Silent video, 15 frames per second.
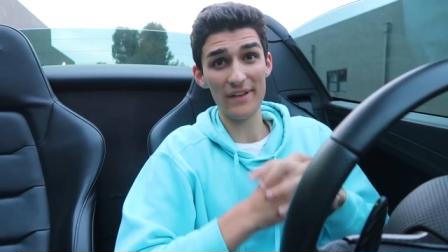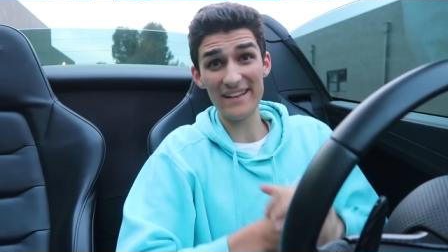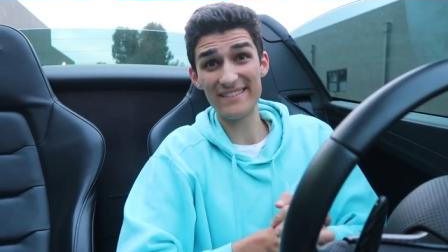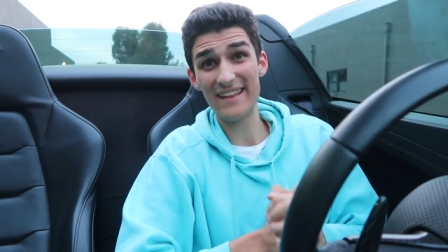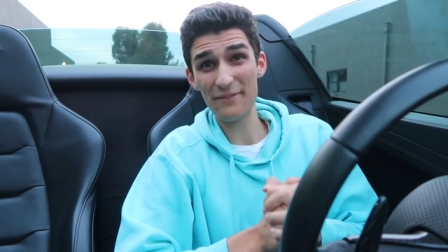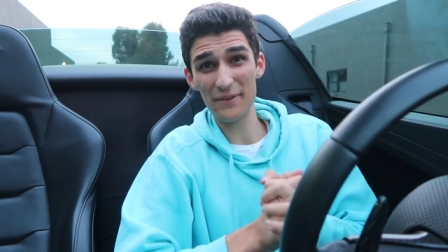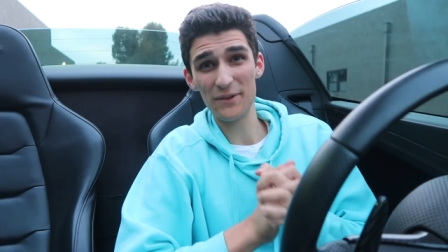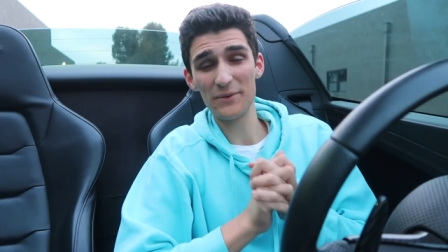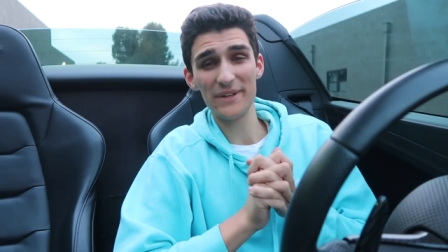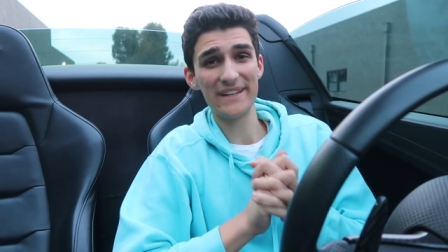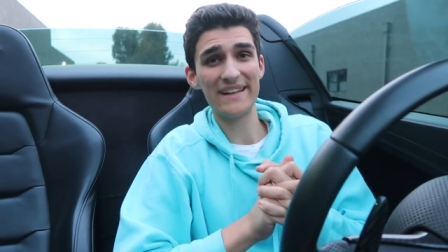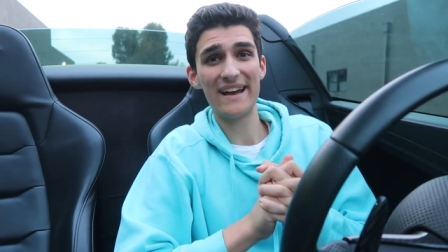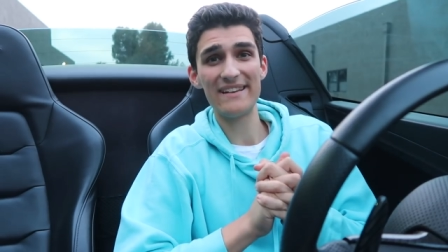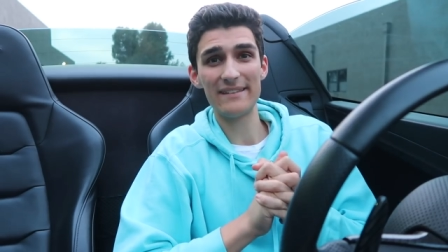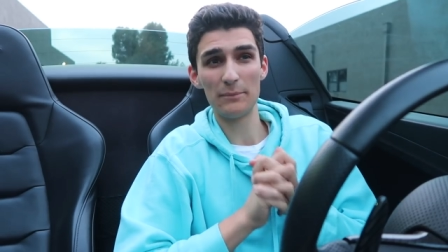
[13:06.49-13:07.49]
so that's definitely
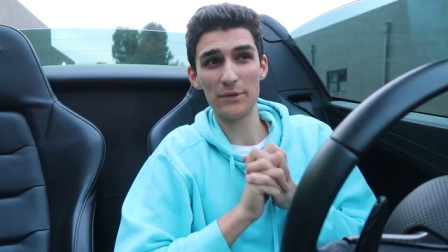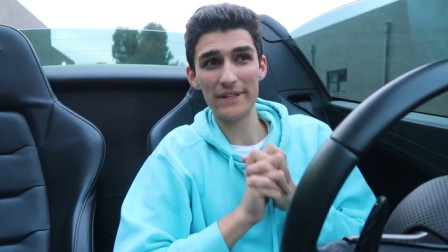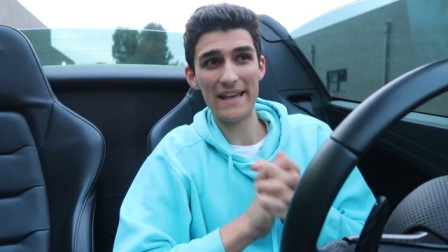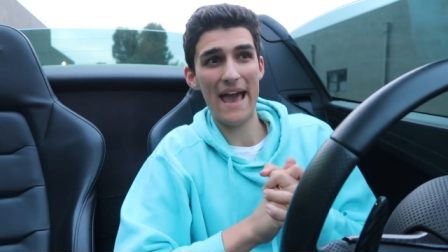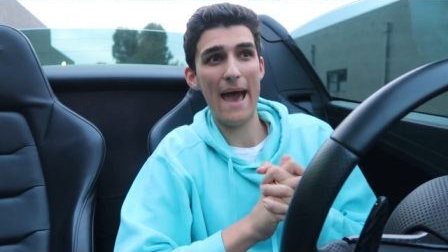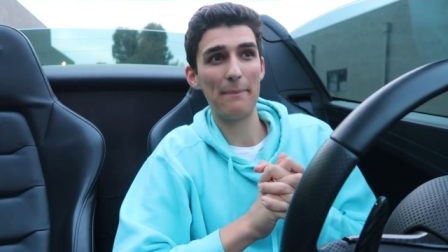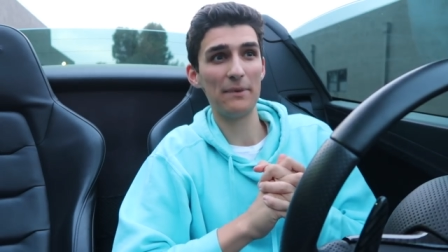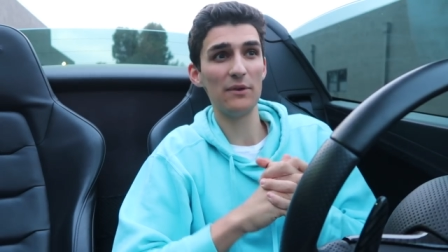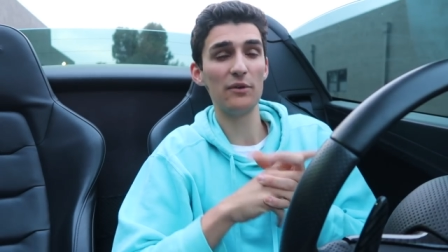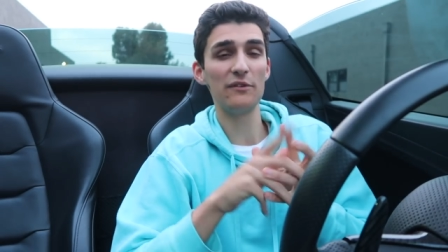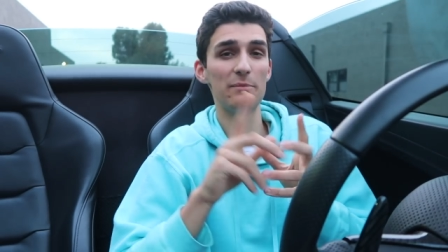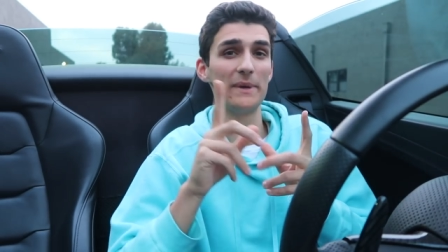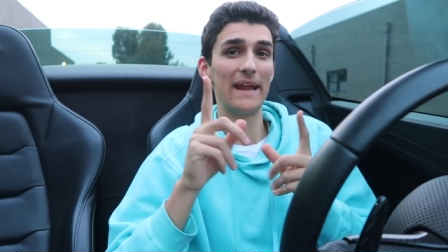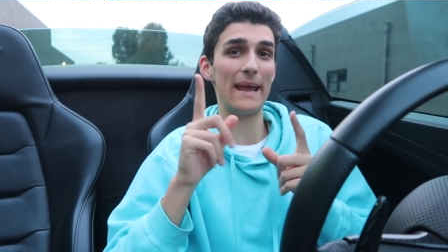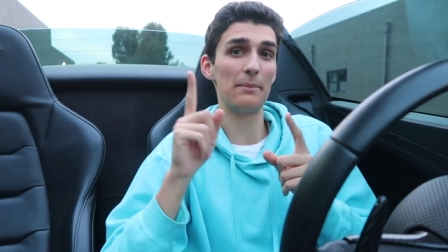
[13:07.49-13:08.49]
really nice. I'm really happy
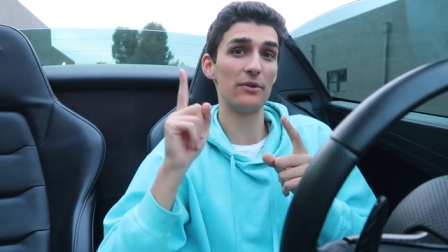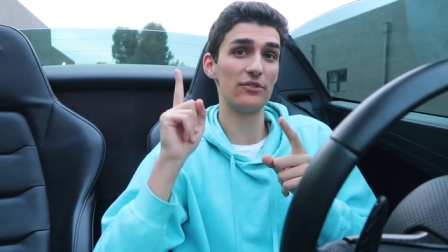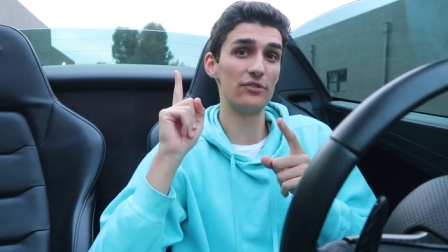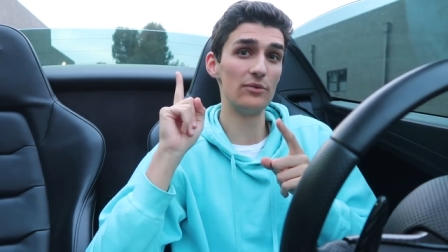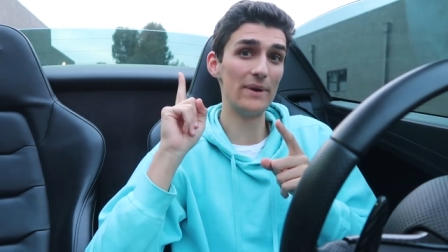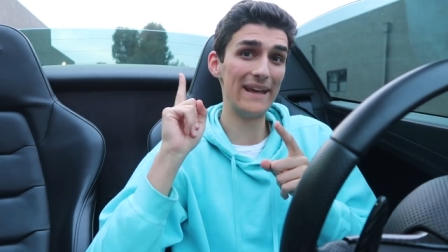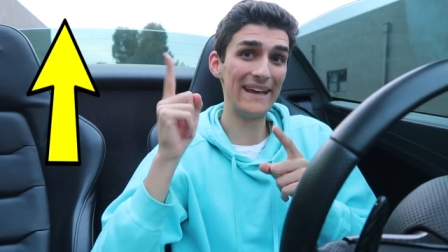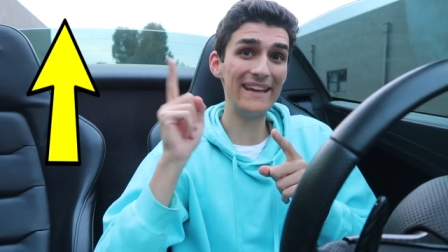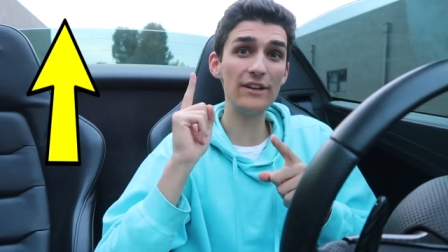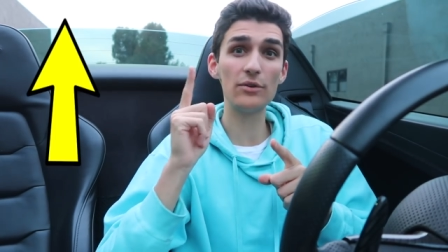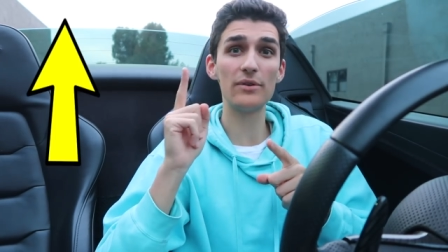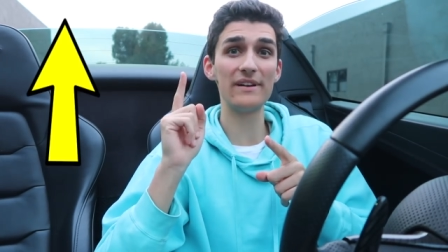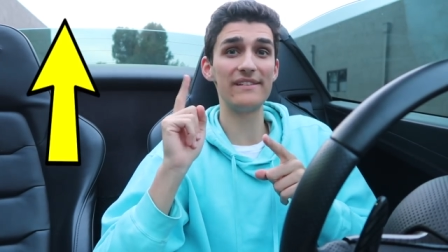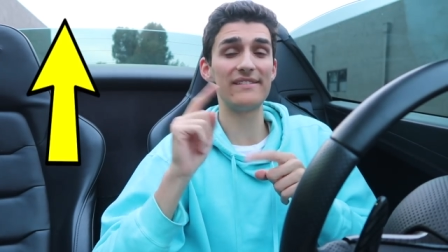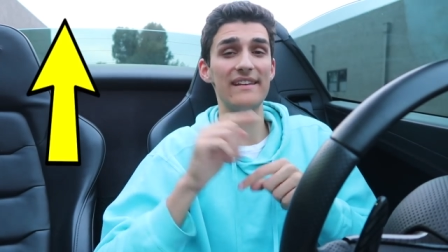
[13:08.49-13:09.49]
we've been able to
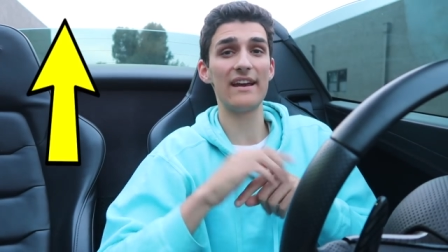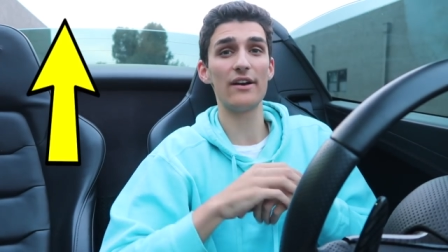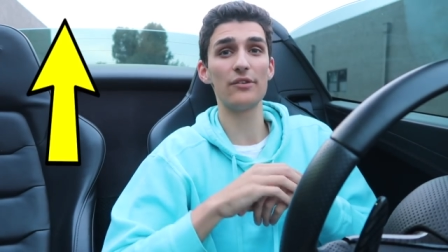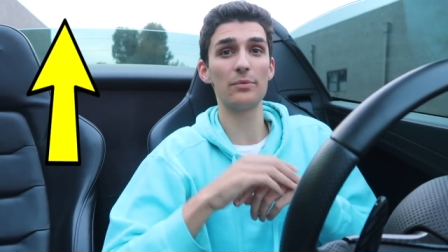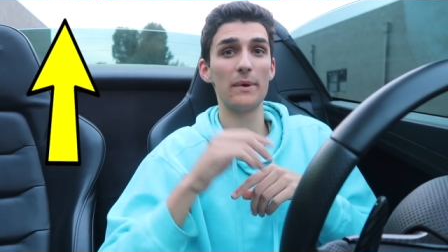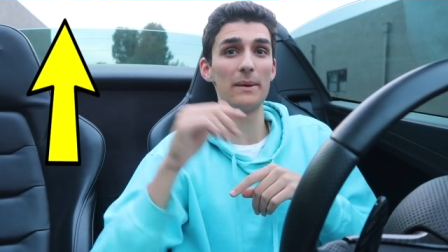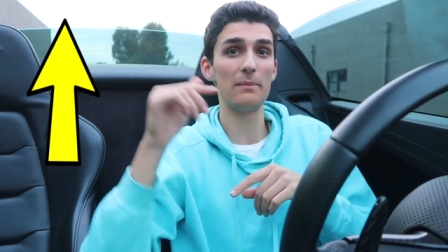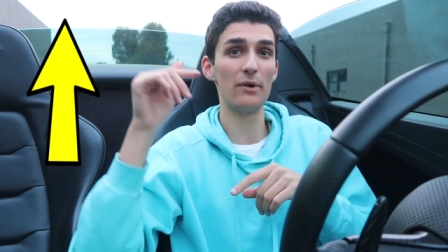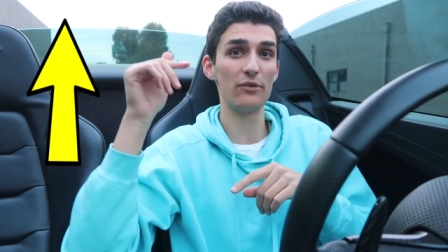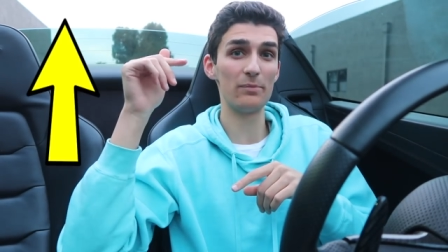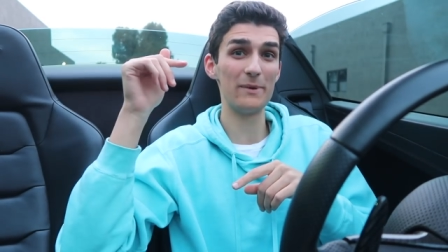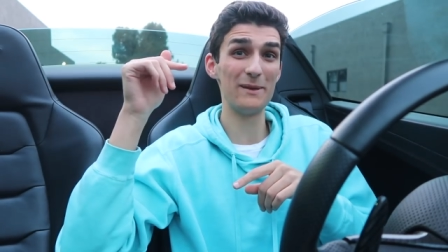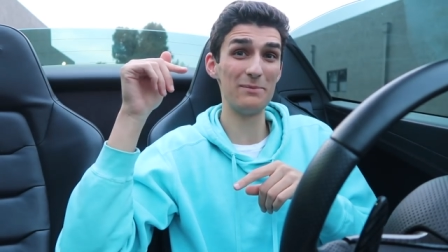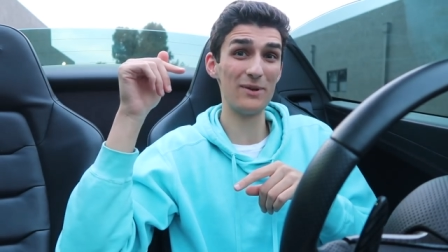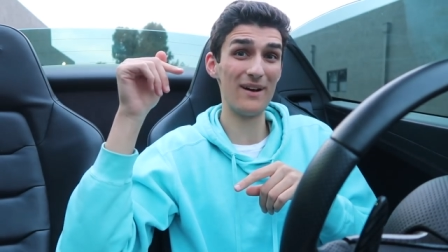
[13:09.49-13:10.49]
increase sales when most
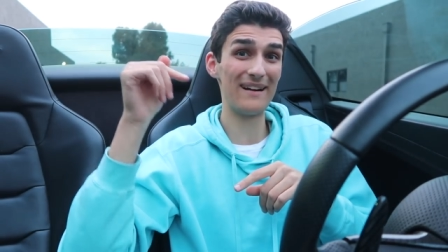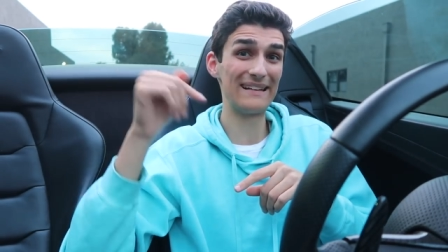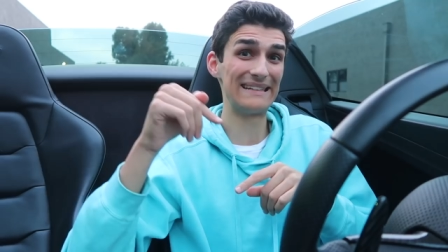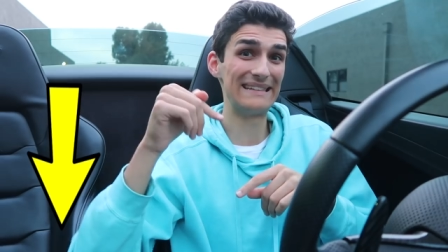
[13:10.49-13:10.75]
people are